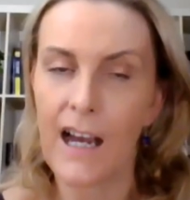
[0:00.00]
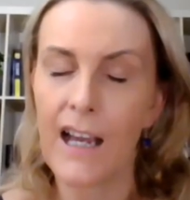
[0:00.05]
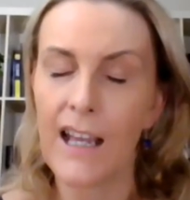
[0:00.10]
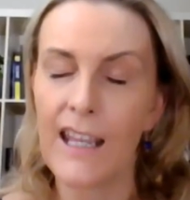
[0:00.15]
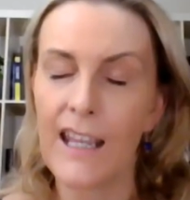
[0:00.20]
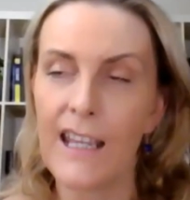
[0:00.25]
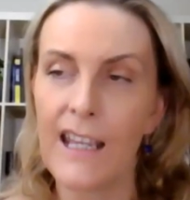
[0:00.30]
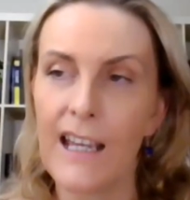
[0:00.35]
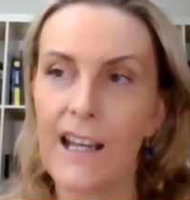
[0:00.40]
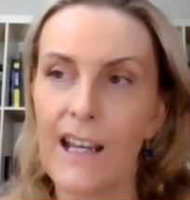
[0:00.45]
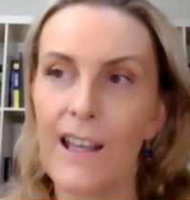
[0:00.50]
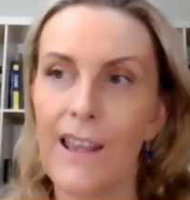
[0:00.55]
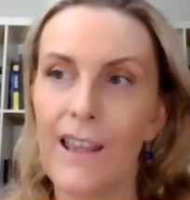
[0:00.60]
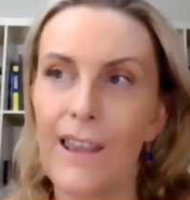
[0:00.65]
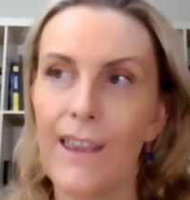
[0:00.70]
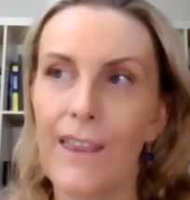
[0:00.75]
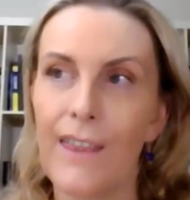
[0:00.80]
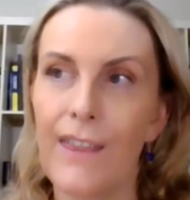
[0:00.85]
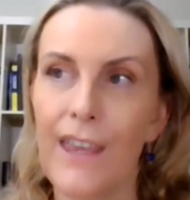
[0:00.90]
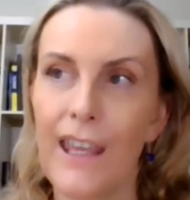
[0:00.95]
I
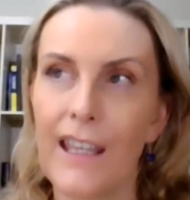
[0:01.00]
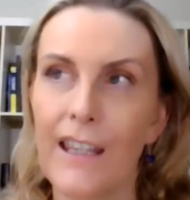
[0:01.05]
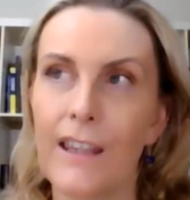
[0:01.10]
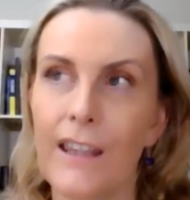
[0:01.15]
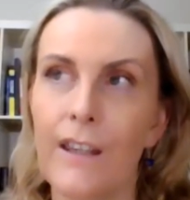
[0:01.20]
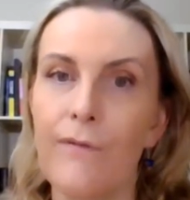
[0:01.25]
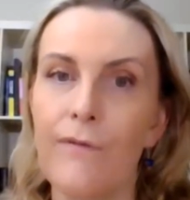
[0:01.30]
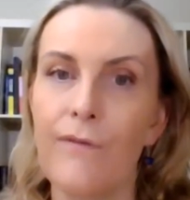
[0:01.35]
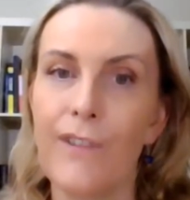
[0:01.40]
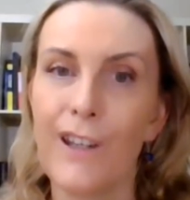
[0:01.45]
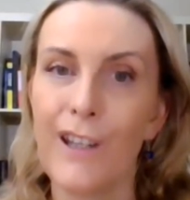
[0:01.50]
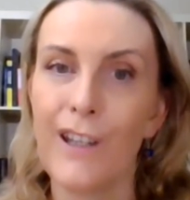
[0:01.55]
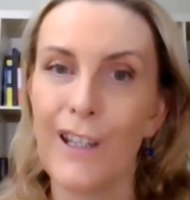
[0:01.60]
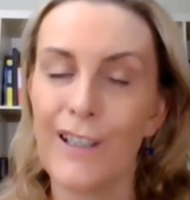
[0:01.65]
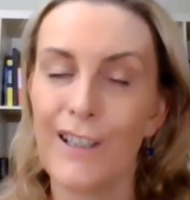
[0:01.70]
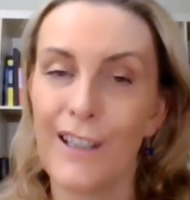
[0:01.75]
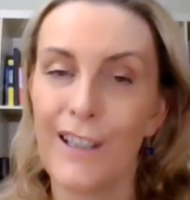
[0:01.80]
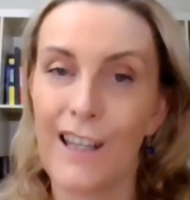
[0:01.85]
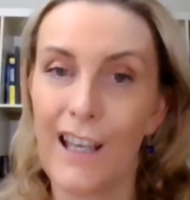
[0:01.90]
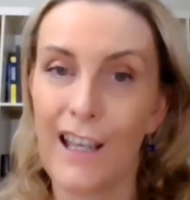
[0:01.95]
think the
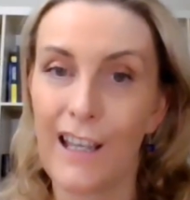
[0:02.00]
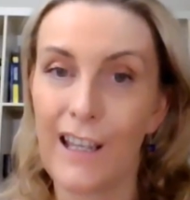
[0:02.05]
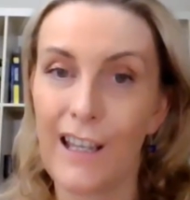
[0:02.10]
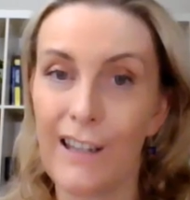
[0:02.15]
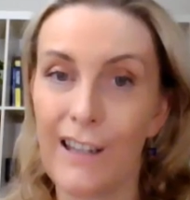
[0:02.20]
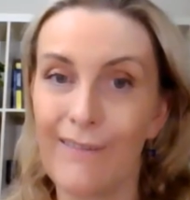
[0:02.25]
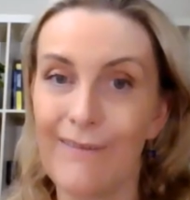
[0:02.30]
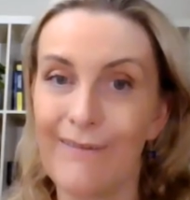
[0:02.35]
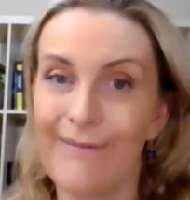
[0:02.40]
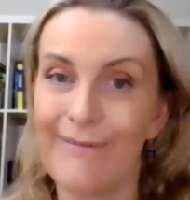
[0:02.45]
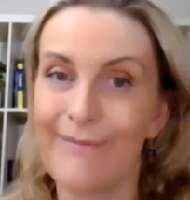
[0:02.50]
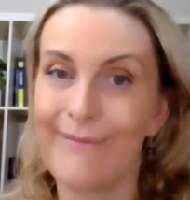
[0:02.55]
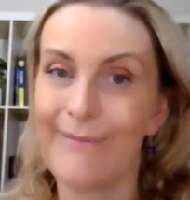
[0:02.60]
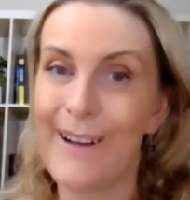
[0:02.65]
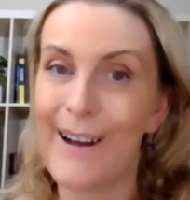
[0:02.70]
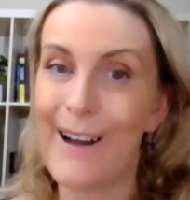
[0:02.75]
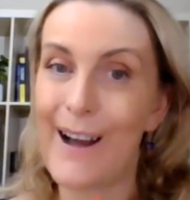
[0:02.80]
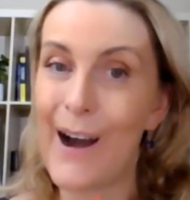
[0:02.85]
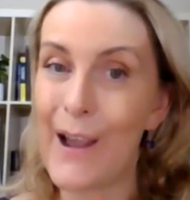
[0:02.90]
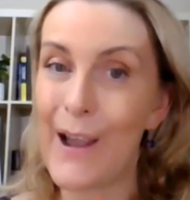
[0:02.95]
first thing
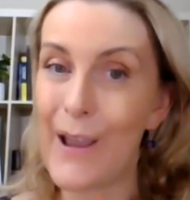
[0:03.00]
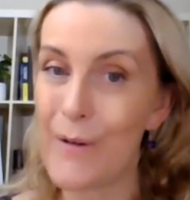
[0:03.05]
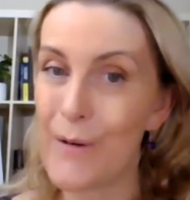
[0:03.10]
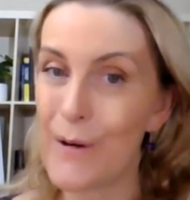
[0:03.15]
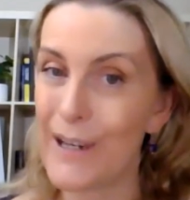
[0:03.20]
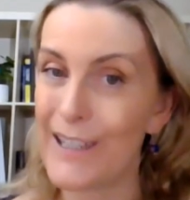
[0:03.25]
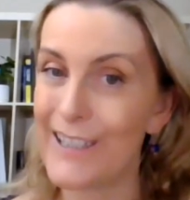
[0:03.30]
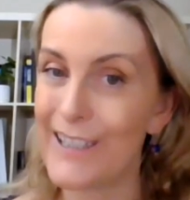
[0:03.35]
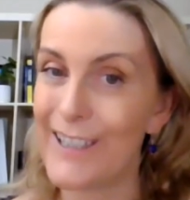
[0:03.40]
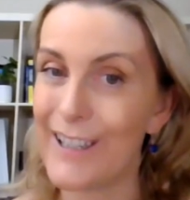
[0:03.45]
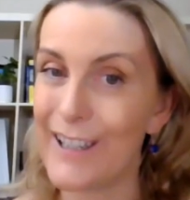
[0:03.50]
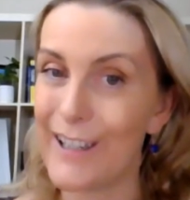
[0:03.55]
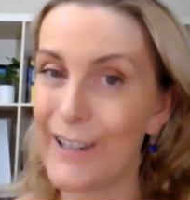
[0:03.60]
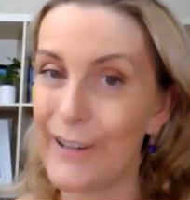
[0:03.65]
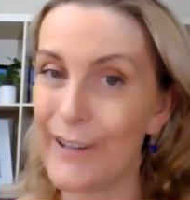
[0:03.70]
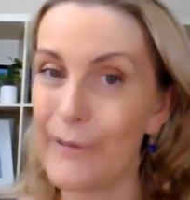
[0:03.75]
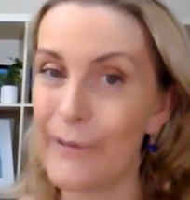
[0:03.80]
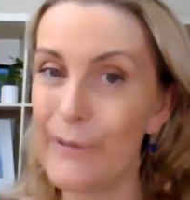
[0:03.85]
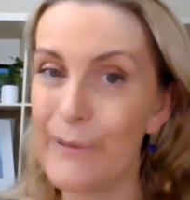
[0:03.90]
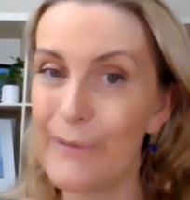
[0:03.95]
I always
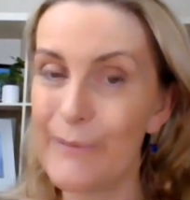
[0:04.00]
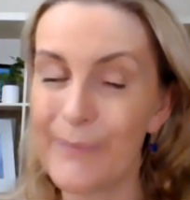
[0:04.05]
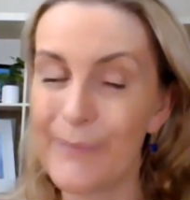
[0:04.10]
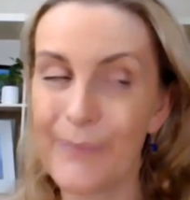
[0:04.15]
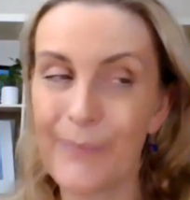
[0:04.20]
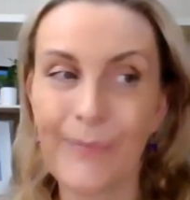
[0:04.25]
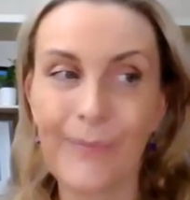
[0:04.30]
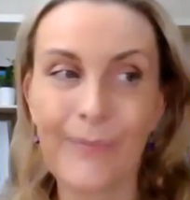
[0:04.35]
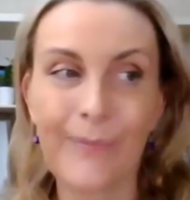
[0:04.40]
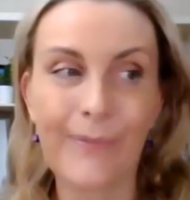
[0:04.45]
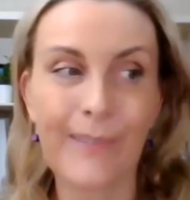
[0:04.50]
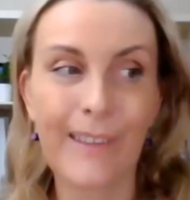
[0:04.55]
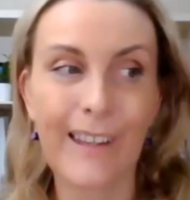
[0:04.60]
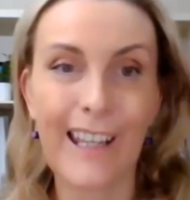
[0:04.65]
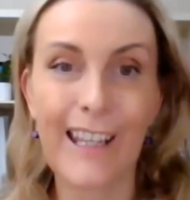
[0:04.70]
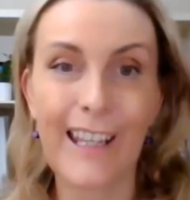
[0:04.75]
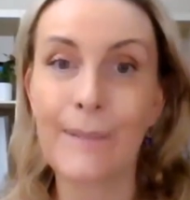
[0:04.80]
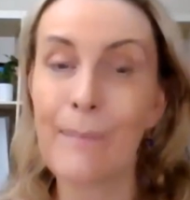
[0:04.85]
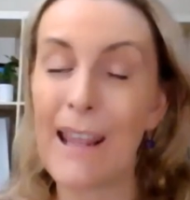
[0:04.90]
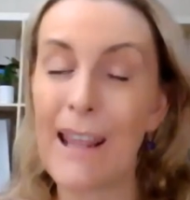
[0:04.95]
do
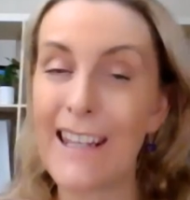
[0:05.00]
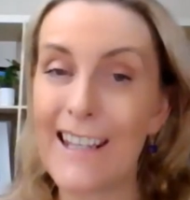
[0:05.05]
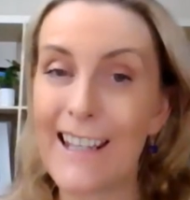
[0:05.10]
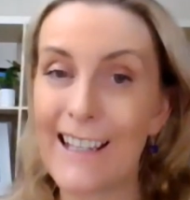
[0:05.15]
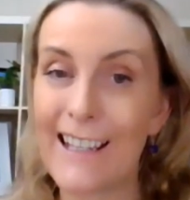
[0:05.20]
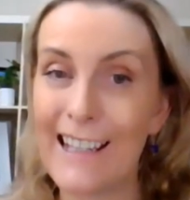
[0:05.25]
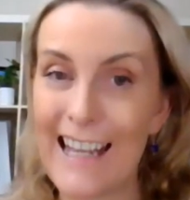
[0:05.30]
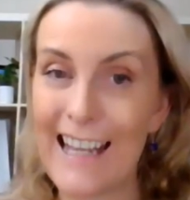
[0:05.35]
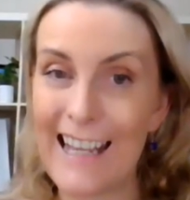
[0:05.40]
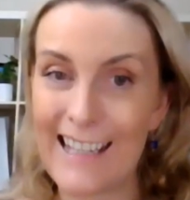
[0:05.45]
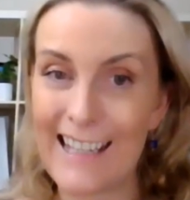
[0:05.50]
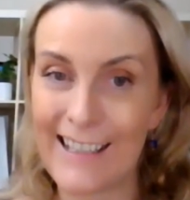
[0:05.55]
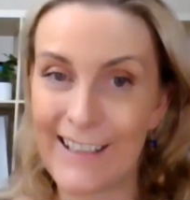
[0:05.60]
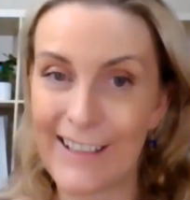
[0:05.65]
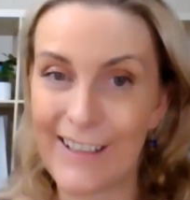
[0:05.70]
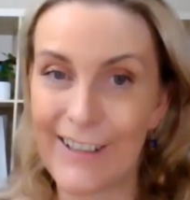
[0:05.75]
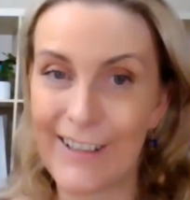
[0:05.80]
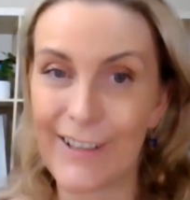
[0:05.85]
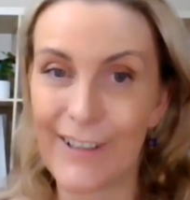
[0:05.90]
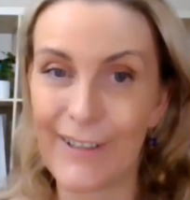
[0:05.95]
is make a
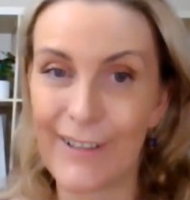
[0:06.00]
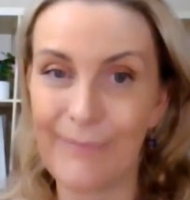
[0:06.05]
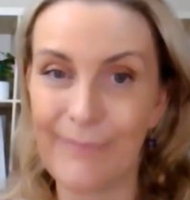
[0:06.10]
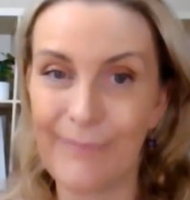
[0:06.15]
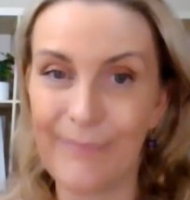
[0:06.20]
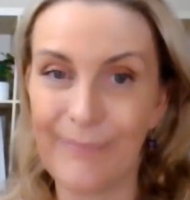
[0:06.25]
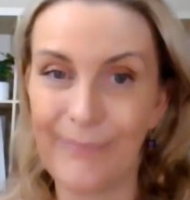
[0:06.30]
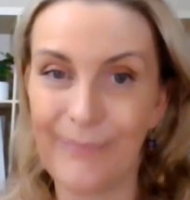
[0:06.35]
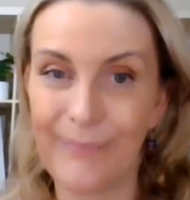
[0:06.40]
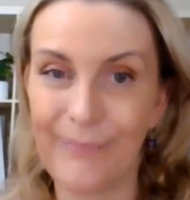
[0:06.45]
list